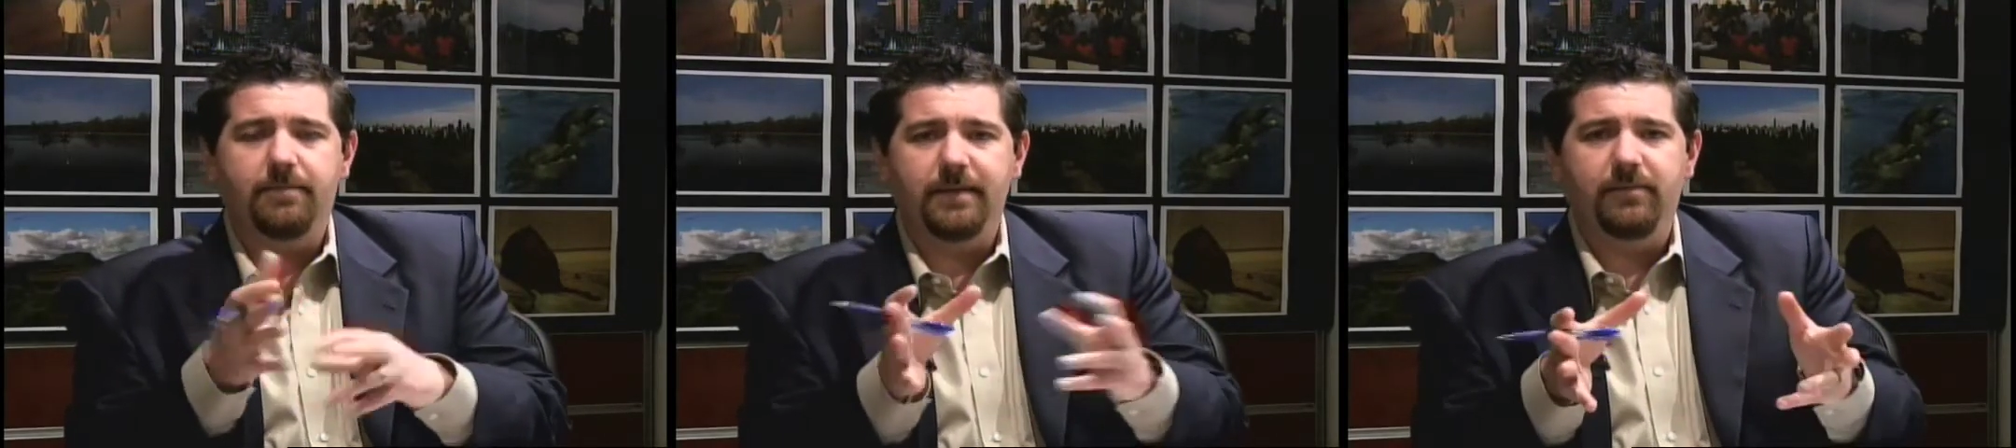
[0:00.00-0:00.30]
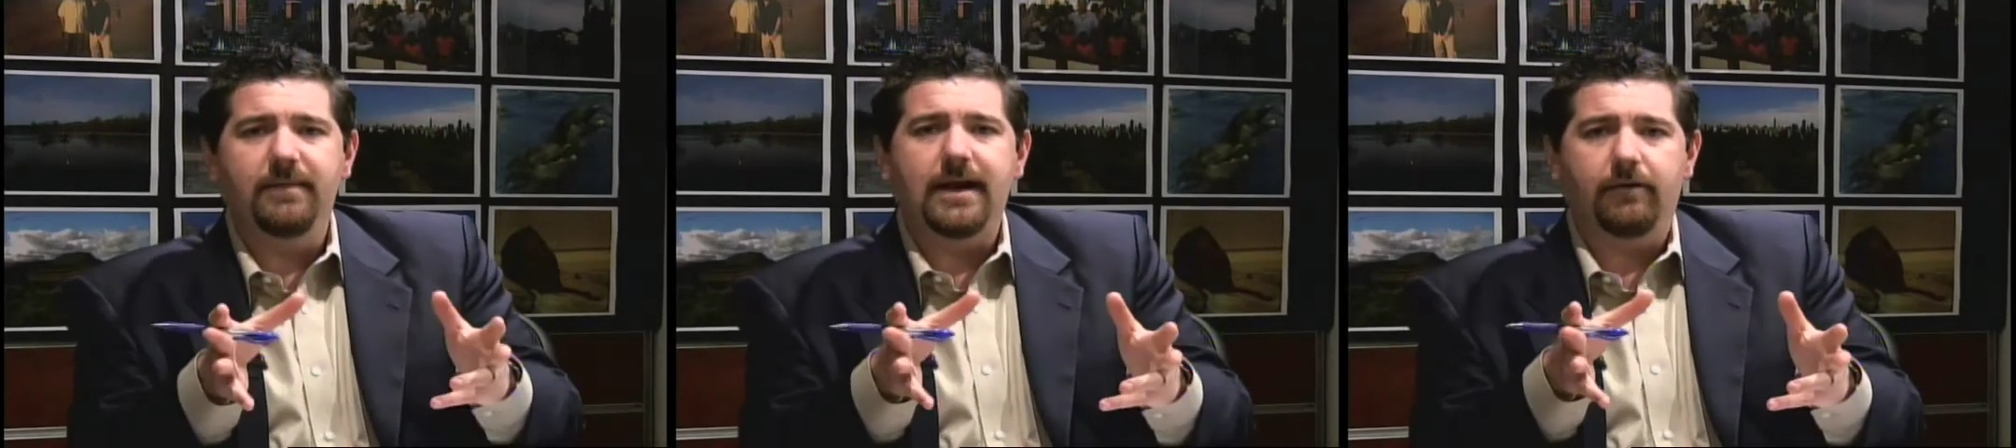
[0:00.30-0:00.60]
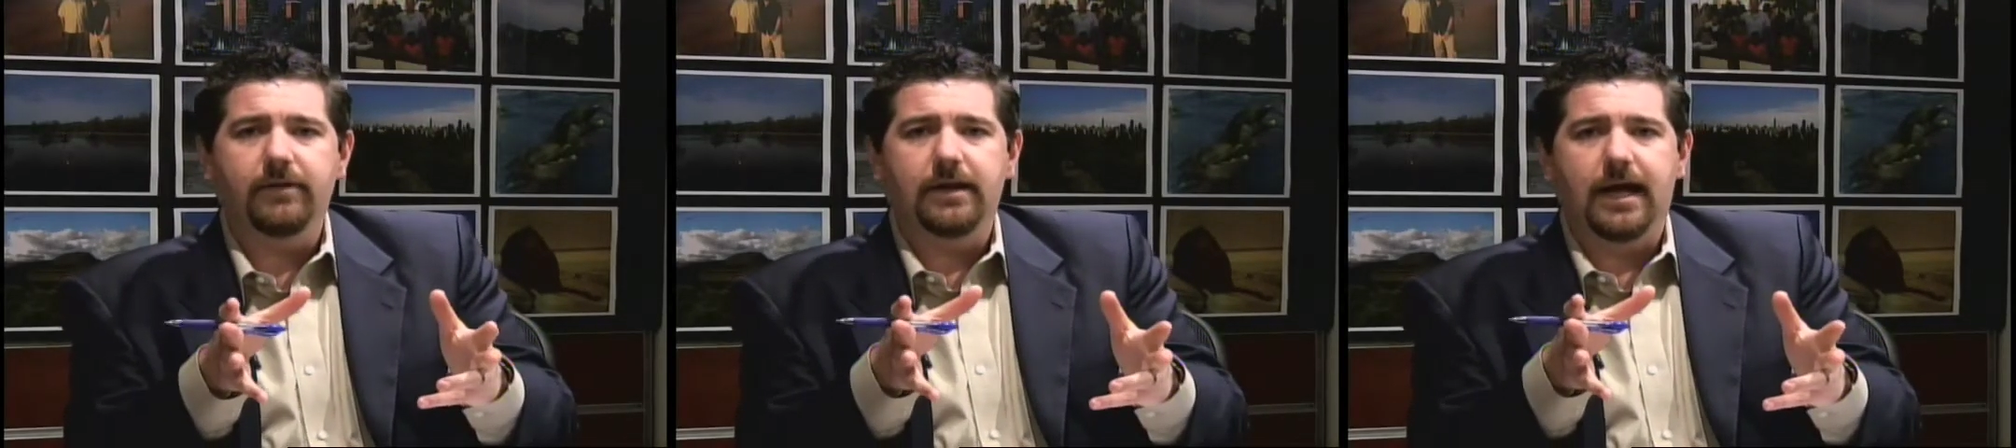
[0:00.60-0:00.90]
people may
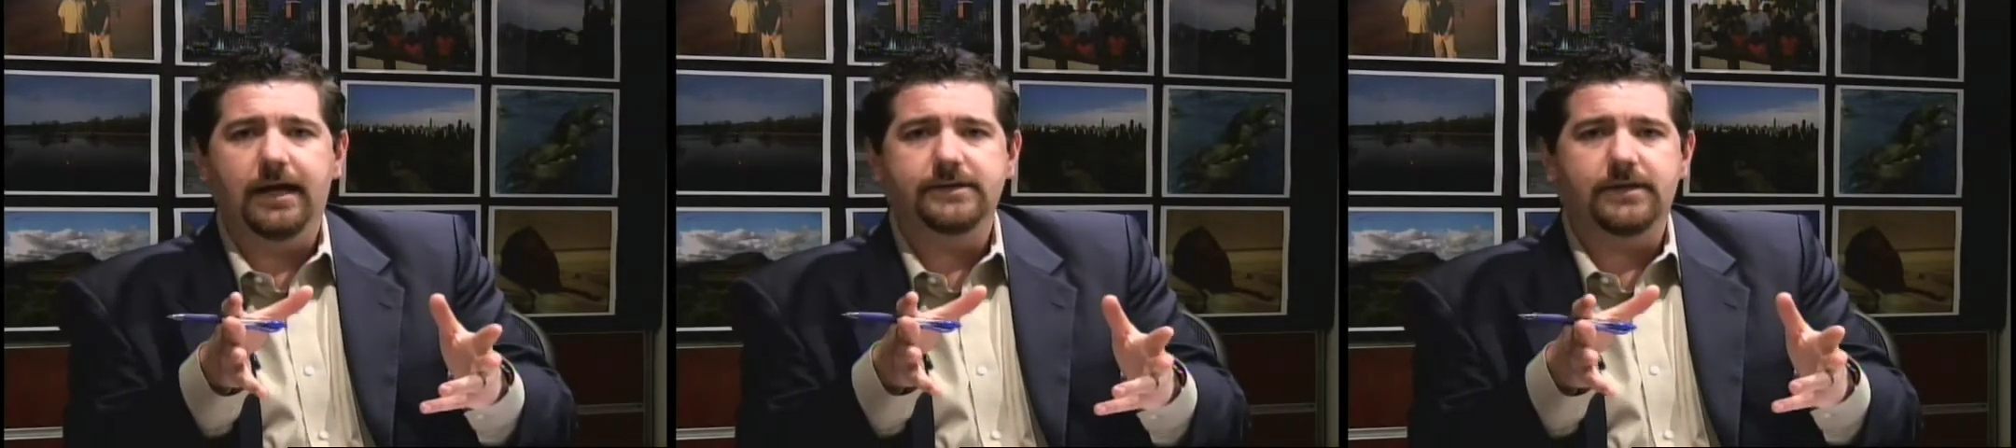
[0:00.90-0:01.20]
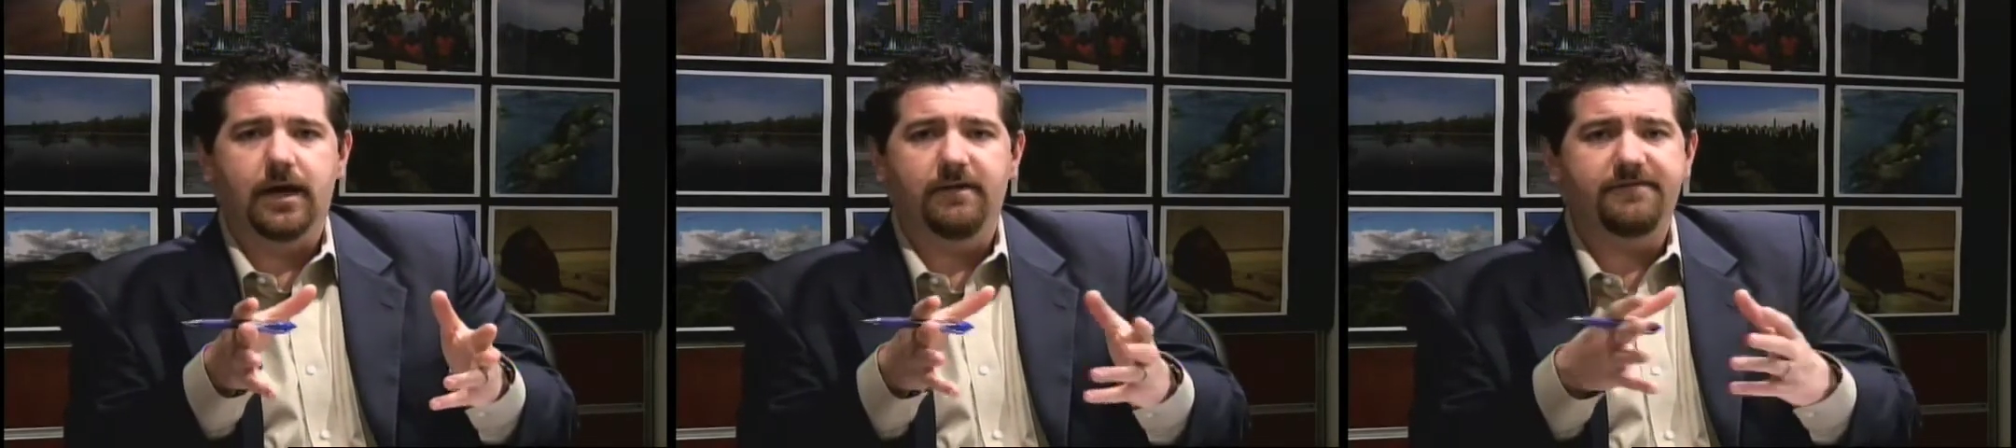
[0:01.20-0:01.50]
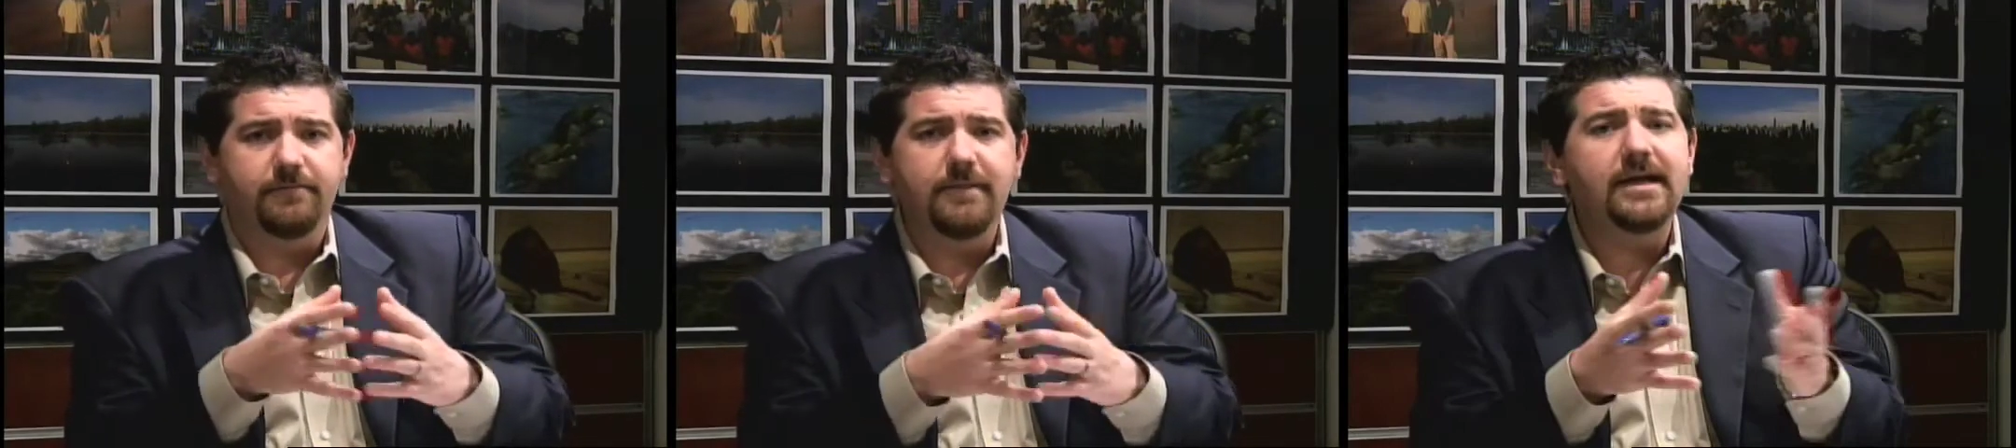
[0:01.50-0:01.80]
not realize uh,
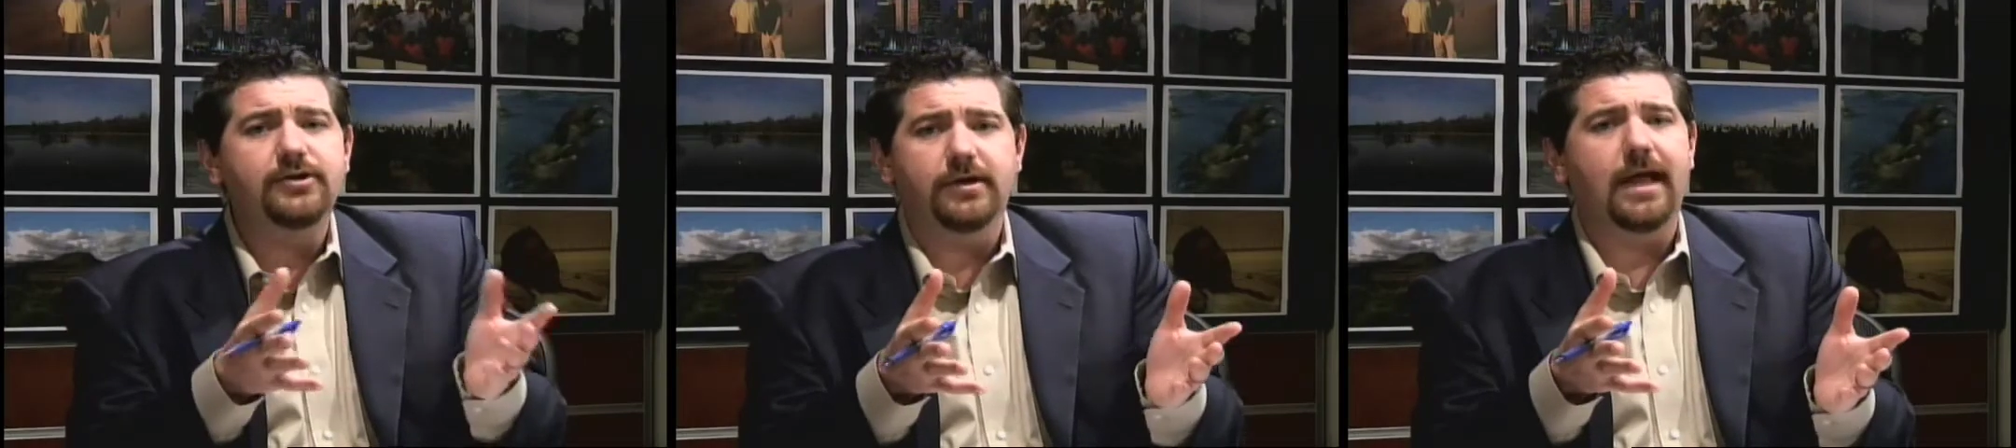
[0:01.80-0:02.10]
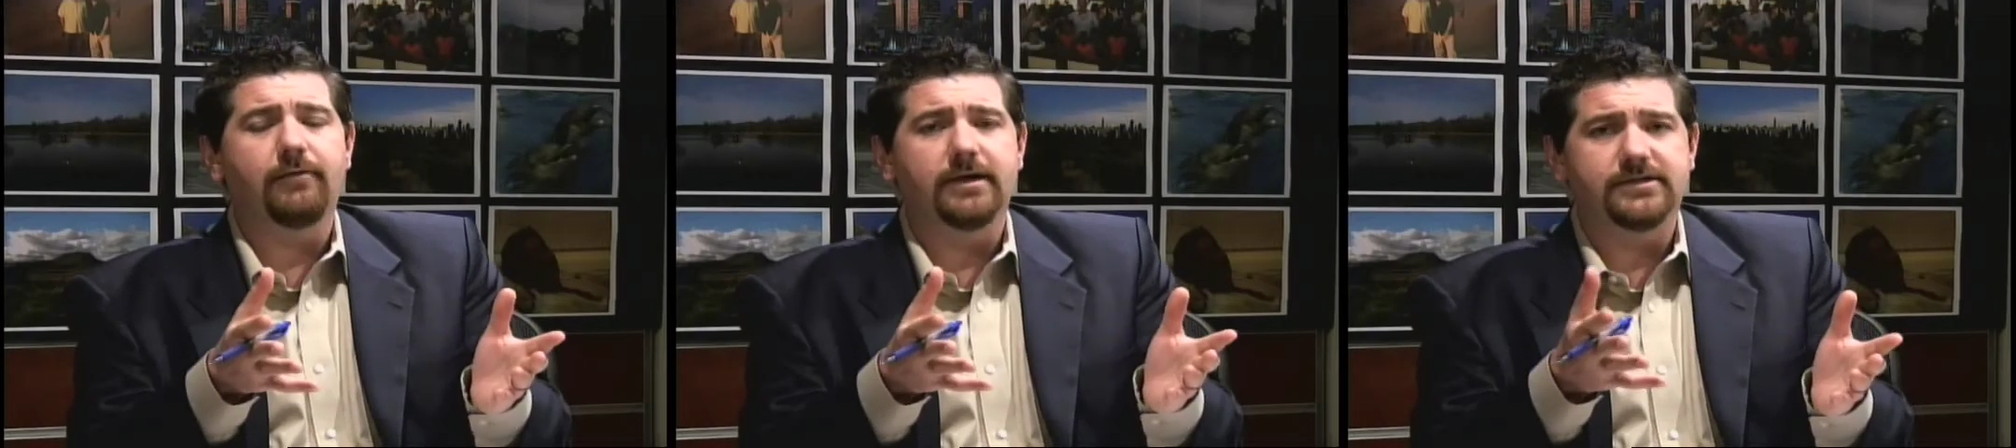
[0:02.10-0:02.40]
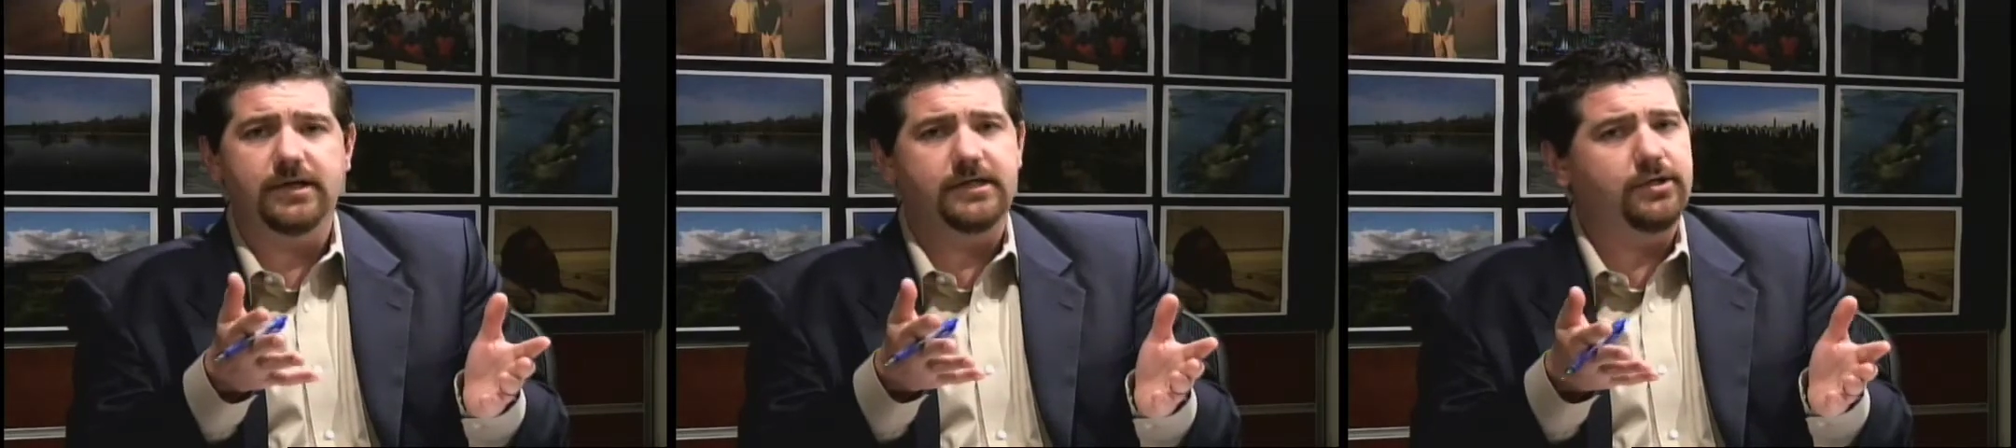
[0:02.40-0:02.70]
from major gateway
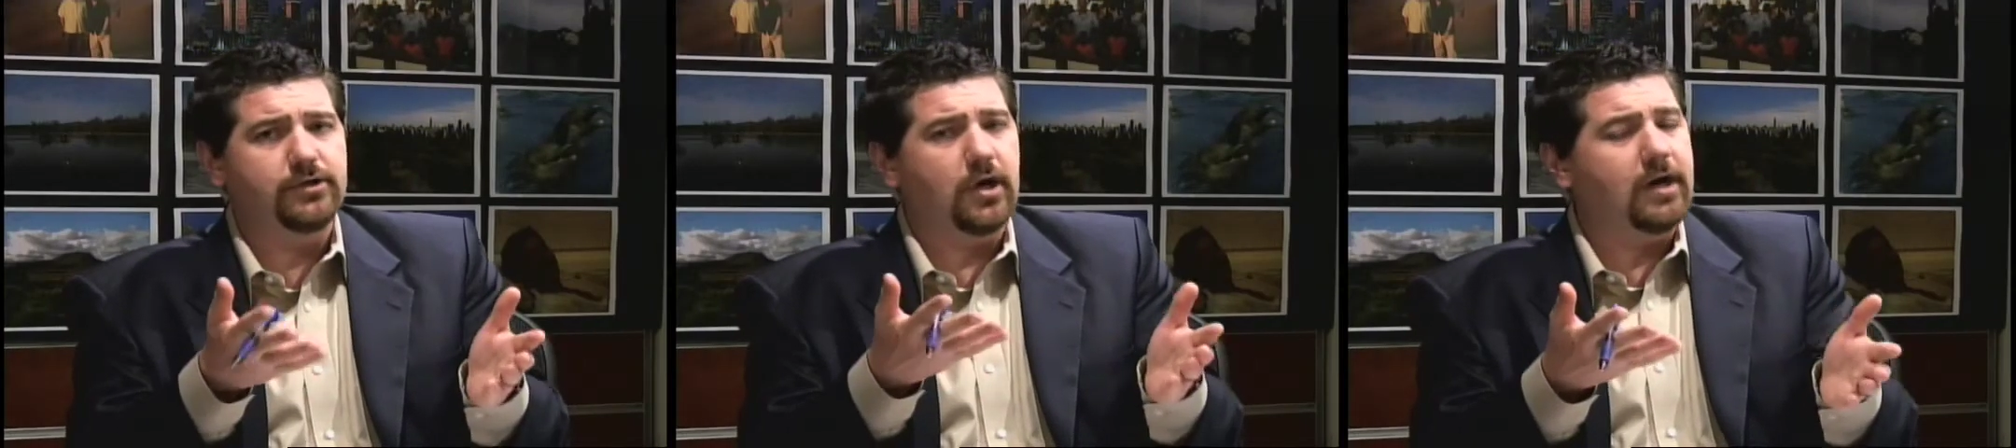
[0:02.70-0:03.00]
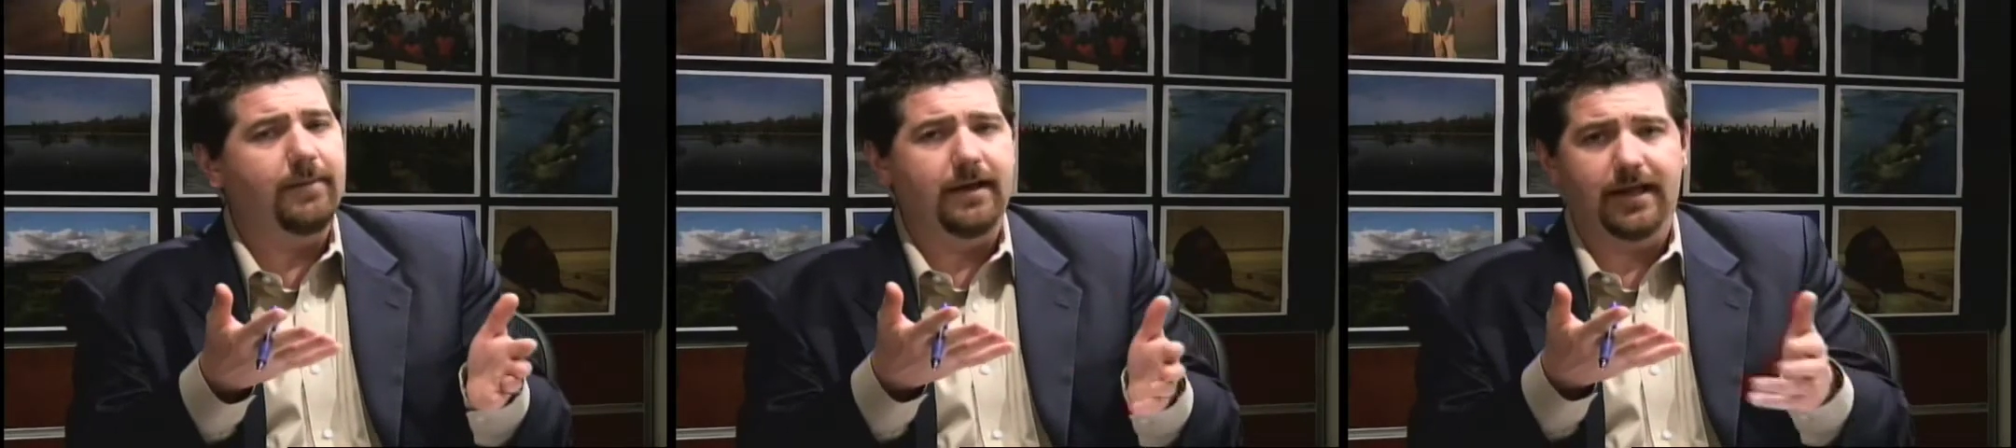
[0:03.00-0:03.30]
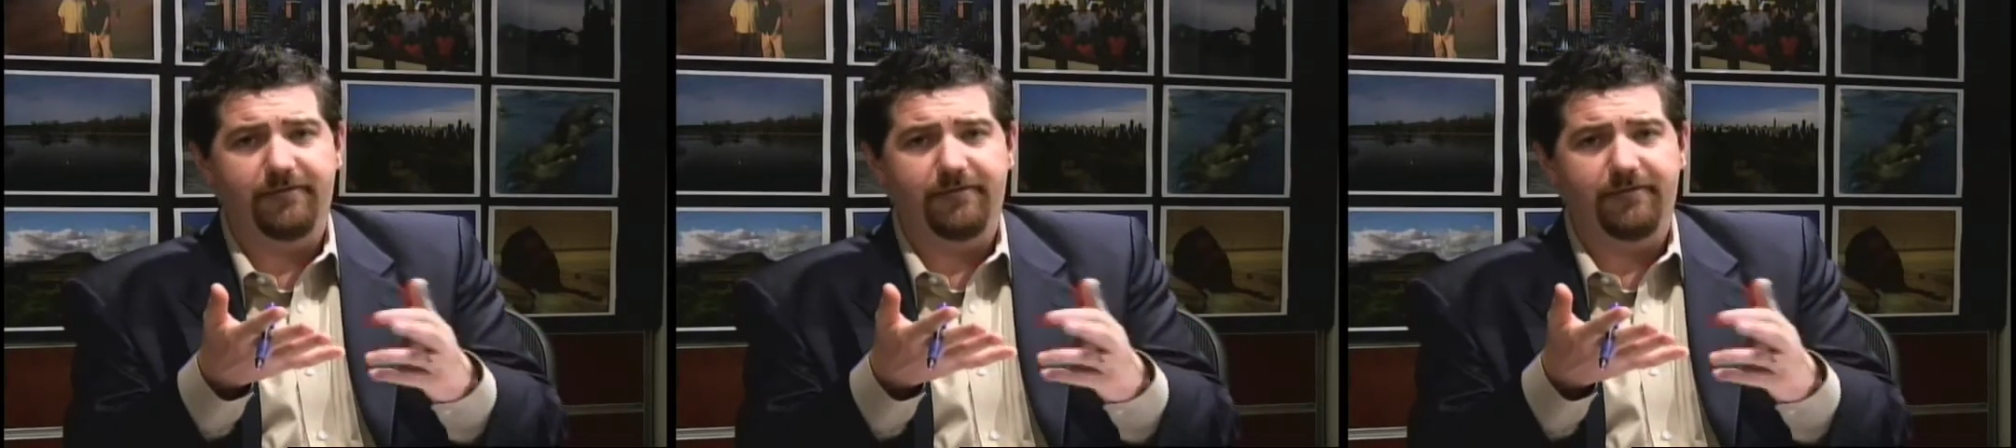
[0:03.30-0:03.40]
cities, you're talking about mm.